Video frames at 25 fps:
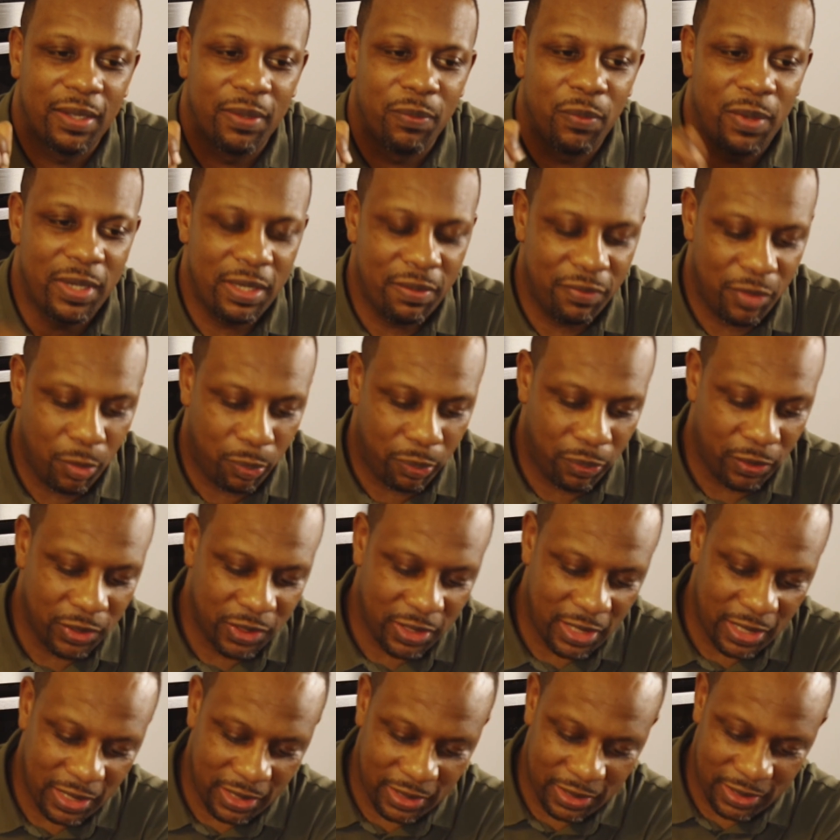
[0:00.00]
one of the
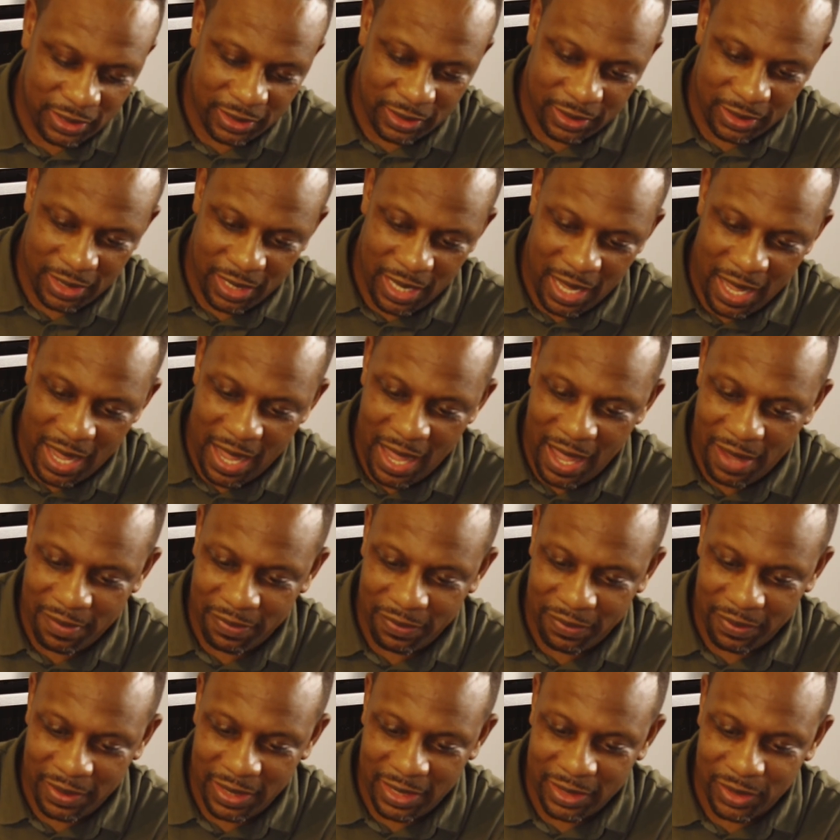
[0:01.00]
projects that I
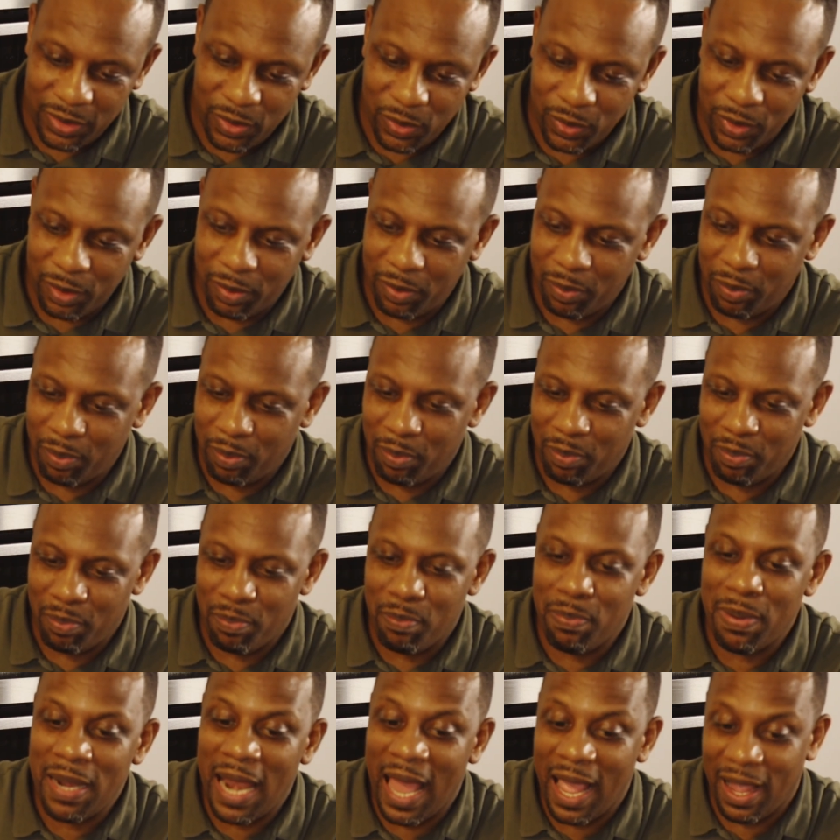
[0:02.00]
have is called
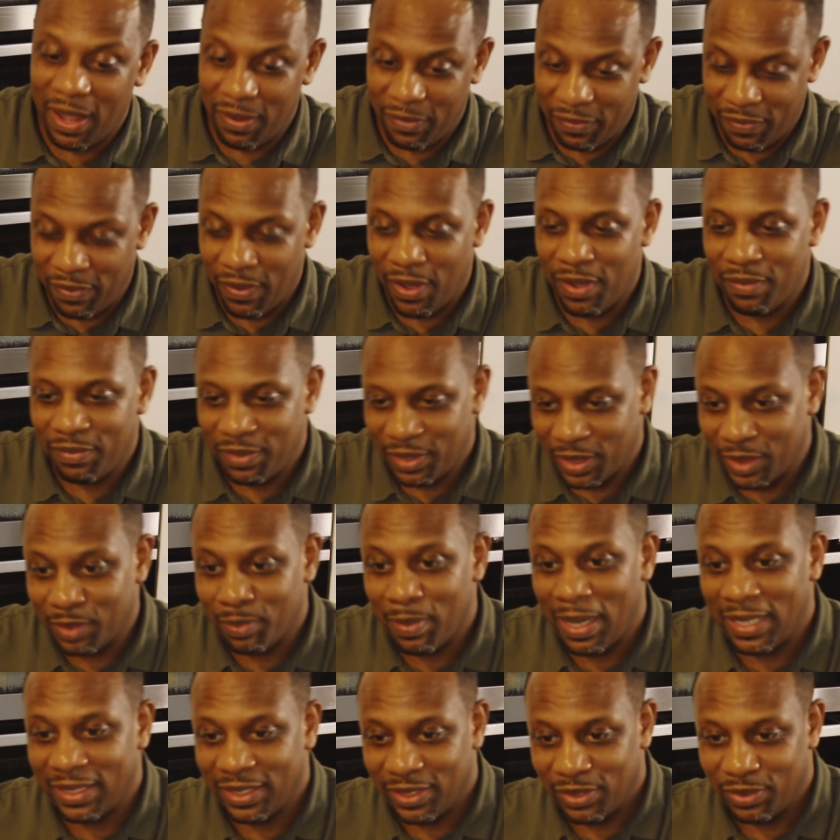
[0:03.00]
Black Fathers
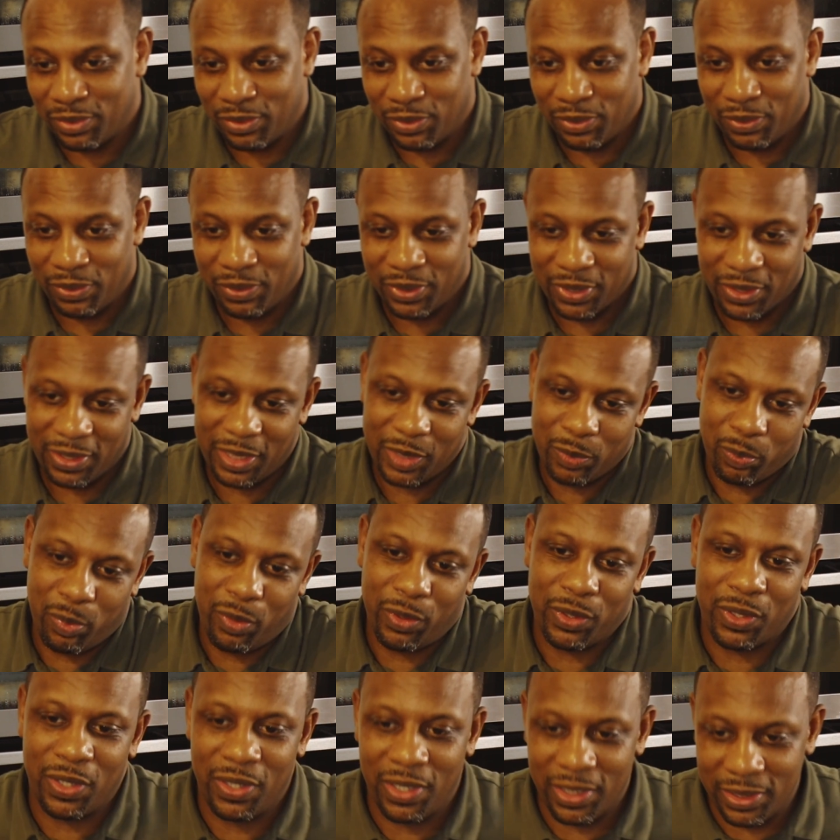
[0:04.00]
Matter Too. So this
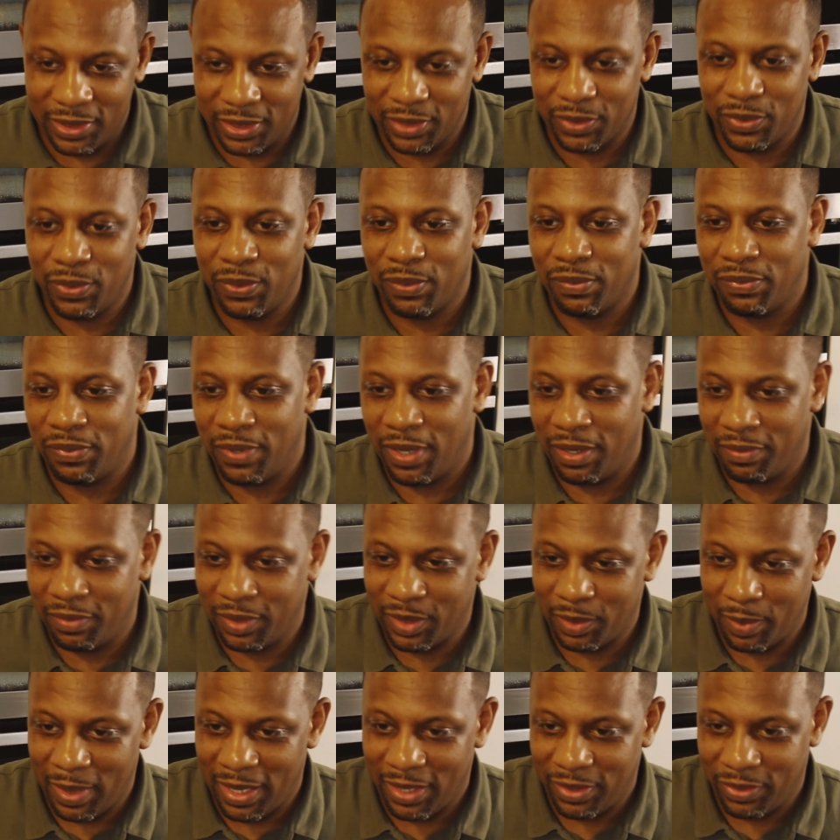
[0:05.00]
podcast is called
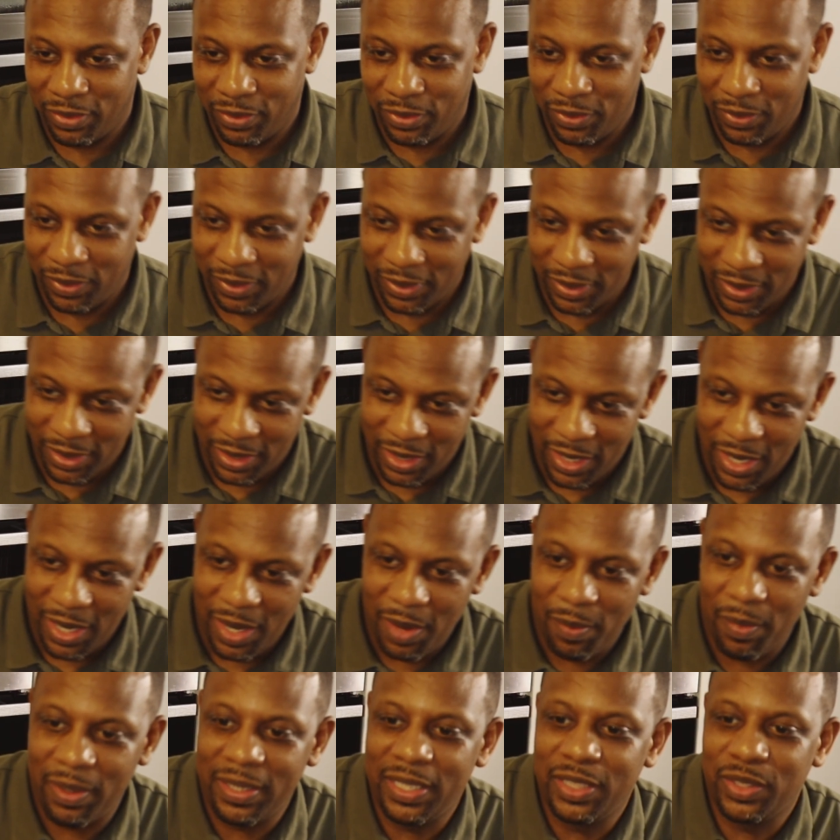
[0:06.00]
Fathers Matter Too.
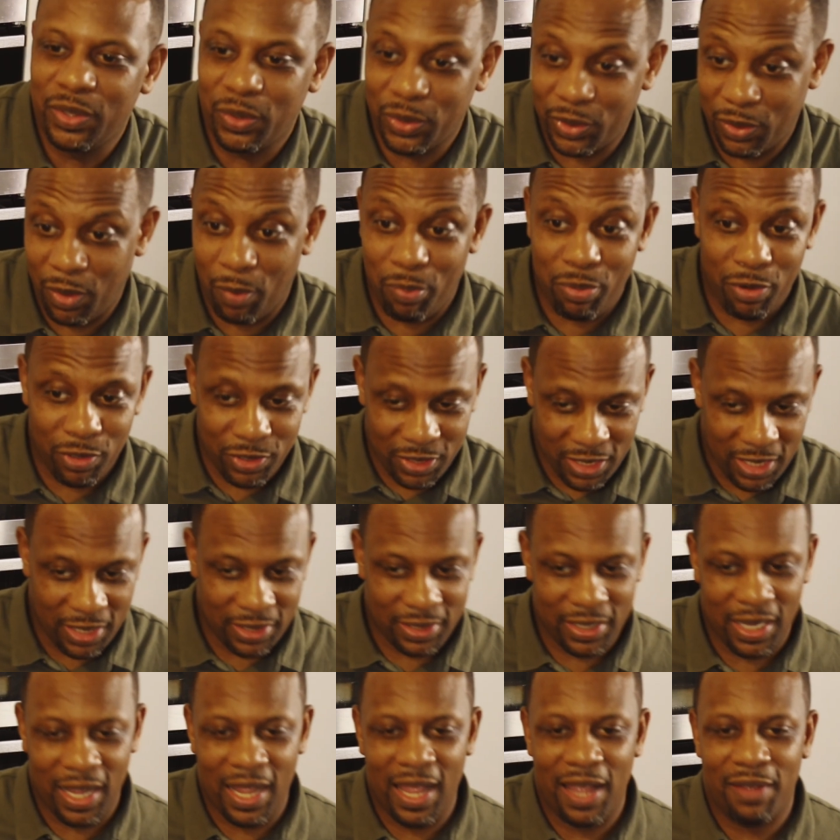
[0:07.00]
But there's also a
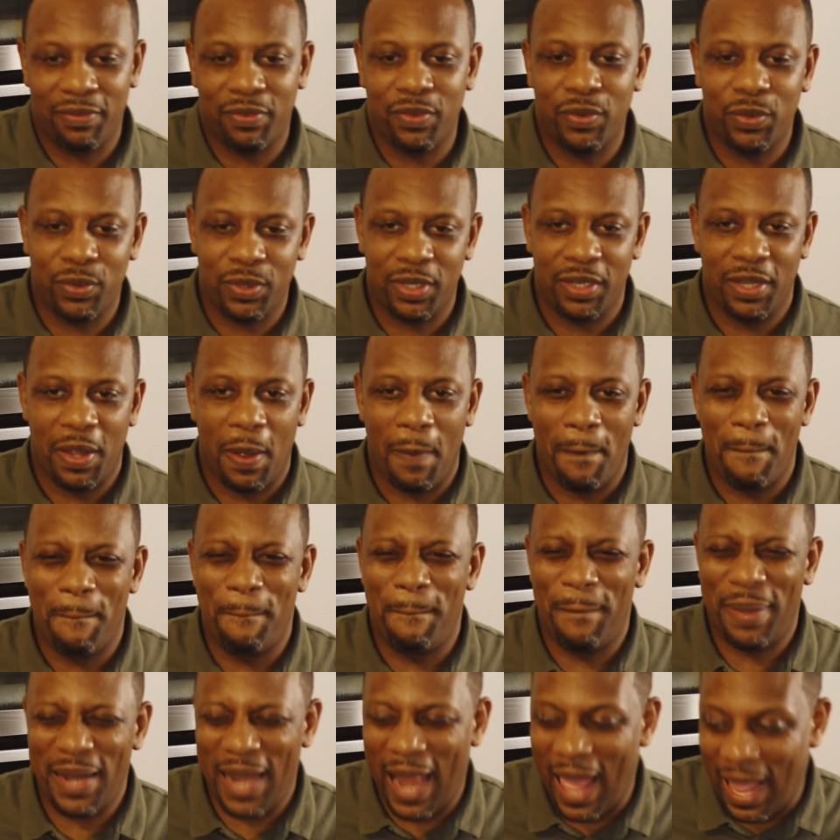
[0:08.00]
project that I have called
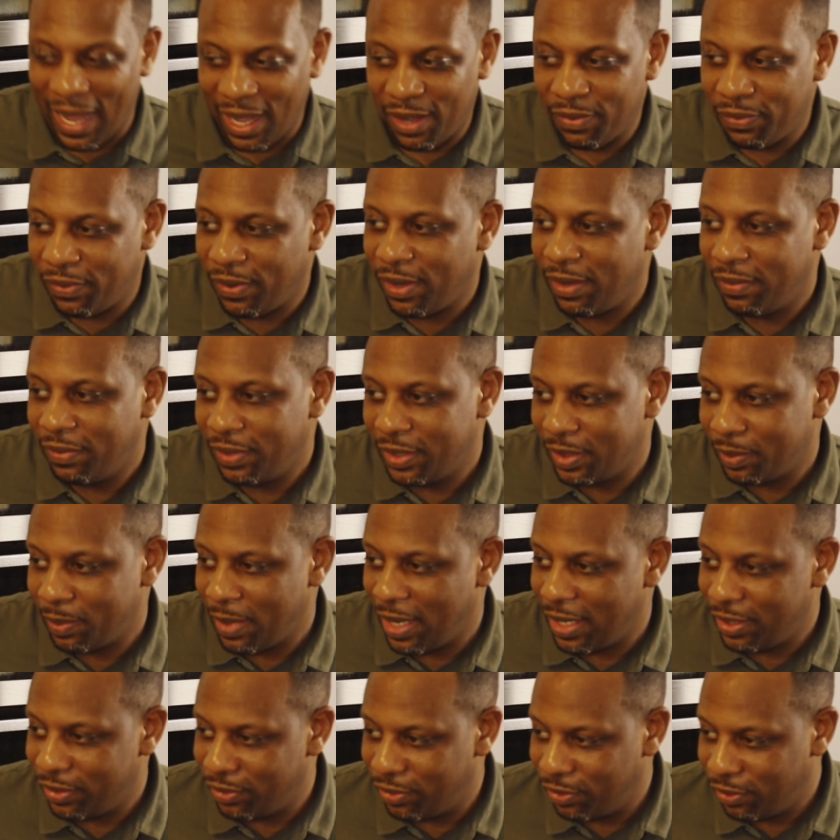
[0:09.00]
Black Fathers
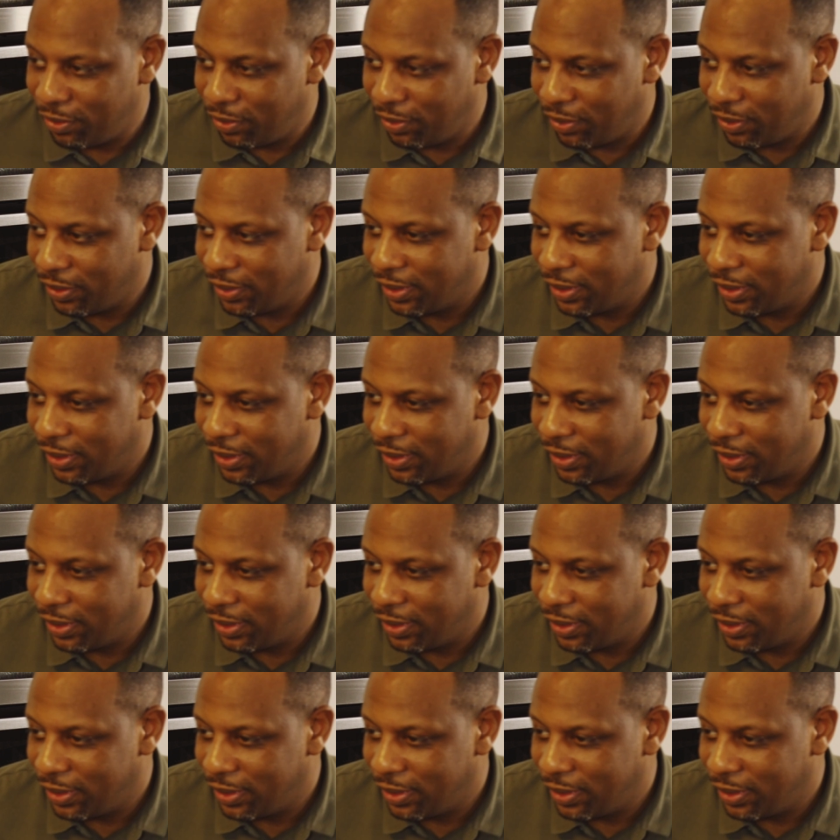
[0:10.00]
Matter Too.